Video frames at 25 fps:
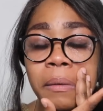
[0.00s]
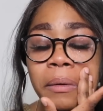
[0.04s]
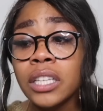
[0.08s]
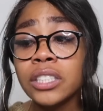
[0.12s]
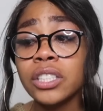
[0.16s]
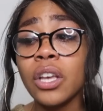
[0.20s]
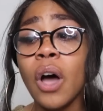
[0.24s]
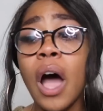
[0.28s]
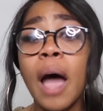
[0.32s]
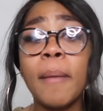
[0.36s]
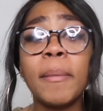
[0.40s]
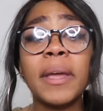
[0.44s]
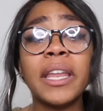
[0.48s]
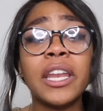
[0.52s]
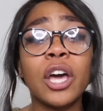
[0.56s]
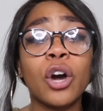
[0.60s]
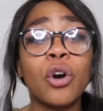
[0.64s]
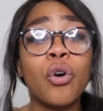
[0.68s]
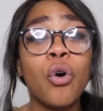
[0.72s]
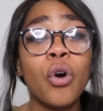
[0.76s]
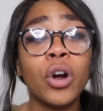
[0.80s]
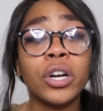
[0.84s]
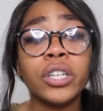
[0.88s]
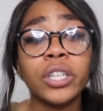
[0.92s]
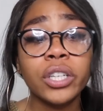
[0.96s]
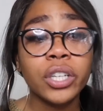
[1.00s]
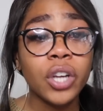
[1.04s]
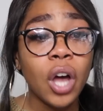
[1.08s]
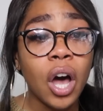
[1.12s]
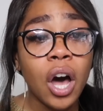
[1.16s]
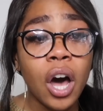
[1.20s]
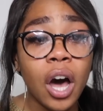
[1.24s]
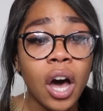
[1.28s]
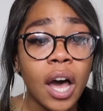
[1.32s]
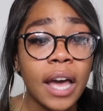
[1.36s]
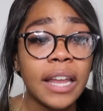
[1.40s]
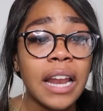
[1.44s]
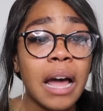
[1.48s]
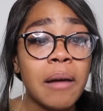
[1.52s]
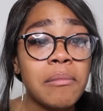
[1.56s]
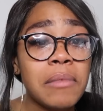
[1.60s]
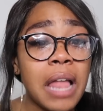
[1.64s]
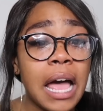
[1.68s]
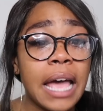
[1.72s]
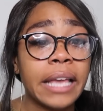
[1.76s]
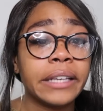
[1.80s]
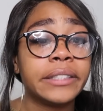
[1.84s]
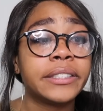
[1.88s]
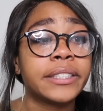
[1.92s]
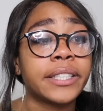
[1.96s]
So I'm in the corner, y'all, and I'm
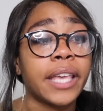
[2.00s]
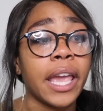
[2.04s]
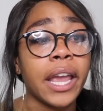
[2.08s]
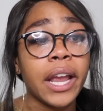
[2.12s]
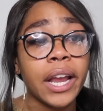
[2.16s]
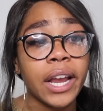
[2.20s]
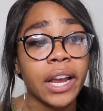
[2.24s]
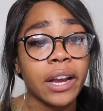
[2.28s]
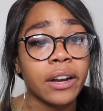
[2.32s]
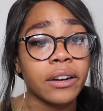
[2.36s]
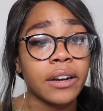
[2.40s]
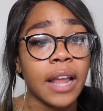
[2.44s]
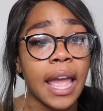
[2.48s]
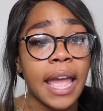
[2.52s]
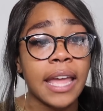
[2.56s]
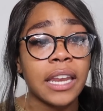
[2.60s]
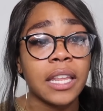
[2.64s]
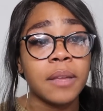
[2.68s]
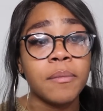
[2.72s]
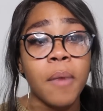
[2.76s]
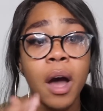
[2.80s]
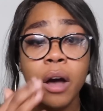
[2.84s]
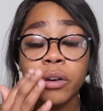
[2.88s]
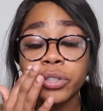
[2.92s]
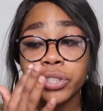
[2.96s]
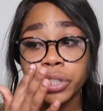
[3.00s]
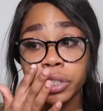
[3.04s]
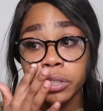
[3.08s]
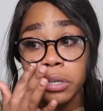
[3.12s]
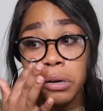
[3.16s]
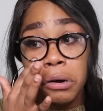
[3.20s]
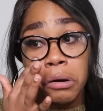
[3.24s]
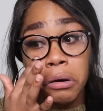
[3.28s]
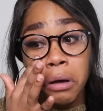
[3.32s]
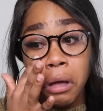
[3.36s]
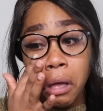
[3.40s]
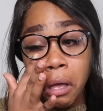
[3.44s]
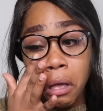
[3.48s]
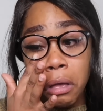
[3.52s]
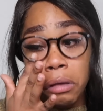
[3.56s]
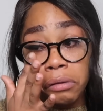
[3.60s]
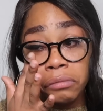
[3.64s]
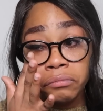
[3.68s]
like scared and emotional.